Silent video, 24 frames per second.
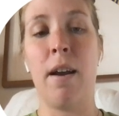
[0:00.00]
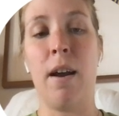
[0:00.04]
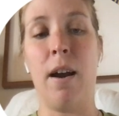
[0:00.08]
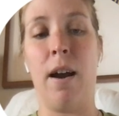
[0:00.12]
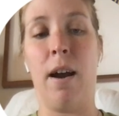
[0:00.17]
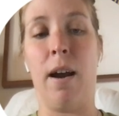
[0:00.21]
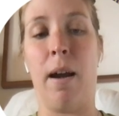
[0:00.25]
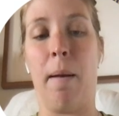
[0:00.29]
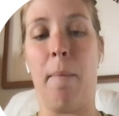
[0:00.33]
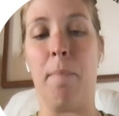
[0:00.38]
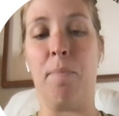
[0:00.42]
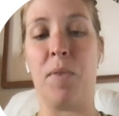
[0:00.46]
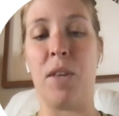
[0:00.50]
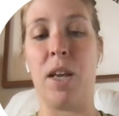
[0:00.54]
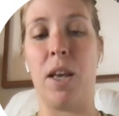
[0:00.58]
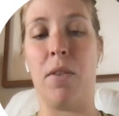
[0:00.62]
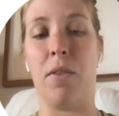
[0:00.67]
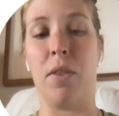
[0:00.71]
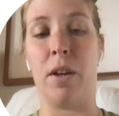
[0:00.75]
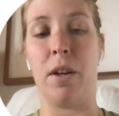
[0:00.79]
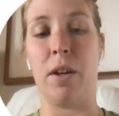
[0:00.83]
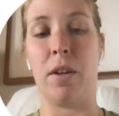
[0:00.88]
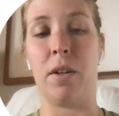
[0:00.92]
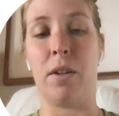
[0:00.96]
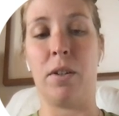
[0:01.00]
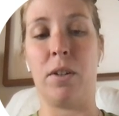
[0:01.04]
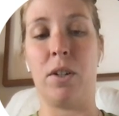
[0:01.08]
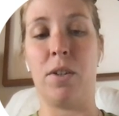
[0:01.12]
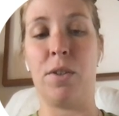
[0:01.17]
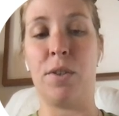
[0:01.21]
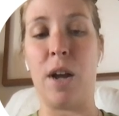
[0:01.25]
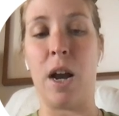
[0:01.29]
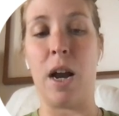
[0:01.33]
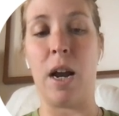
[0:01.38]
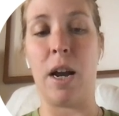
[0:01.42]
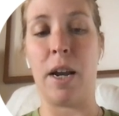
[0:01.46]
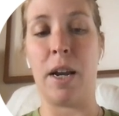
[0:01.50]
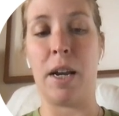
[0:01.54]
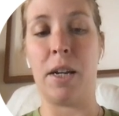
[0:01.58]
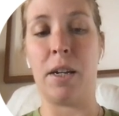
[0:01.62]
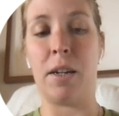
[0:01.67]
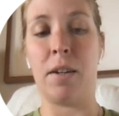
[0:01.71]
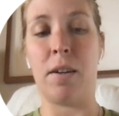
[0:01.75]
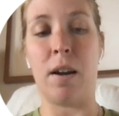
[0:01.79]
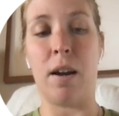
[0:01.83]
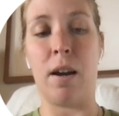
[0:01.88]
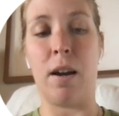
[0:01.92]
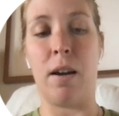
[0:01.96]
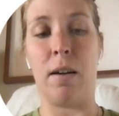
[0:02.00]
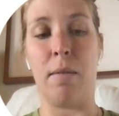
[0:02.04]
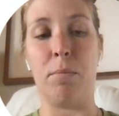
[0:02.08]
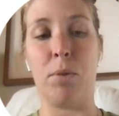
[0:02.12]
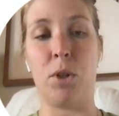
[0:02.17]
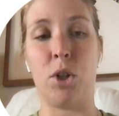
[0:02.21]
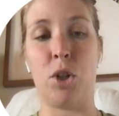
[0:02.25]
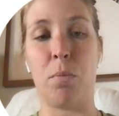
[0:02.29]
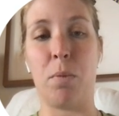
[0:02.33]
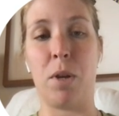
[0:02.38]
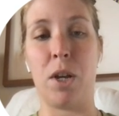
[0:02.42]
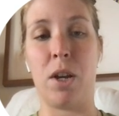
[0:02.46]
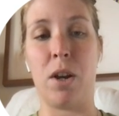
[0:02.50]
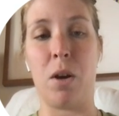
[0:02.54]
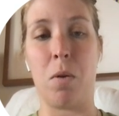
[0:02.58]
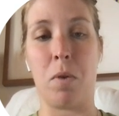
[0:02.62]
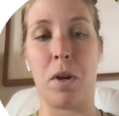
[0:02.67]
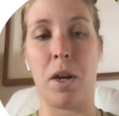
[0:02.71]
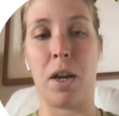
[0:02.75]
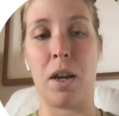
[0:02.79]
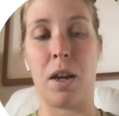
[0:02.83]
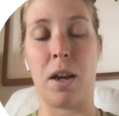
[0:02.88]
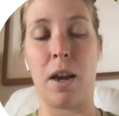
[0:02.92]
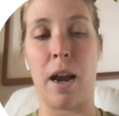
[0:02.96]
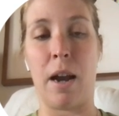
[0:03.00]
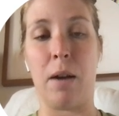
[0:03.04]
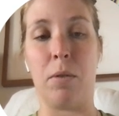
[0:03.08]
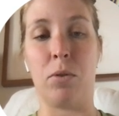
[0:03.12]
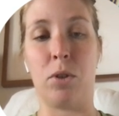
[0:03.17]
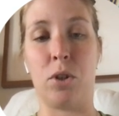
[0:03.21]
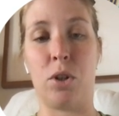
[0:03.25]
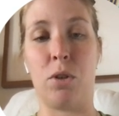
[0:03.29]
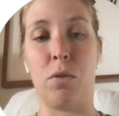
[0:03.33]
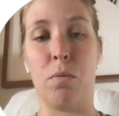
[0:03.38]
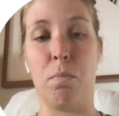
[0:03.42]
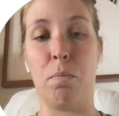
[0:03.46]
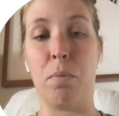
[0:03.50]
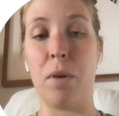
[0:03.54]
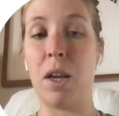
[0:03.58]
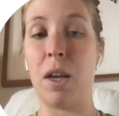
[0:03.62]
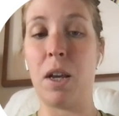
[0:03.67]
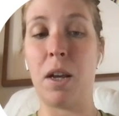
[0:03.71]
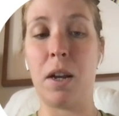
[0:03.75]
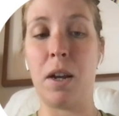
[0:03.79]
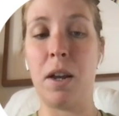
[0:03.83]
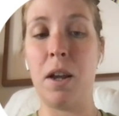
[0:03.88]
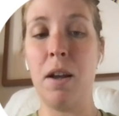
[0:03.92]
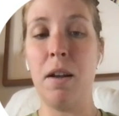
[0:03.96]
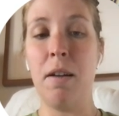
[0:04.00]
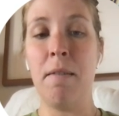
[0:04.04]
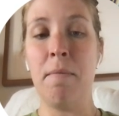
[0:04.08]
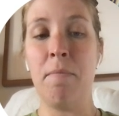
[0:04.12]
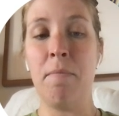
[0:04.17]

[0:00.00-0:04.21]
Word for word: And the design should be going out to bid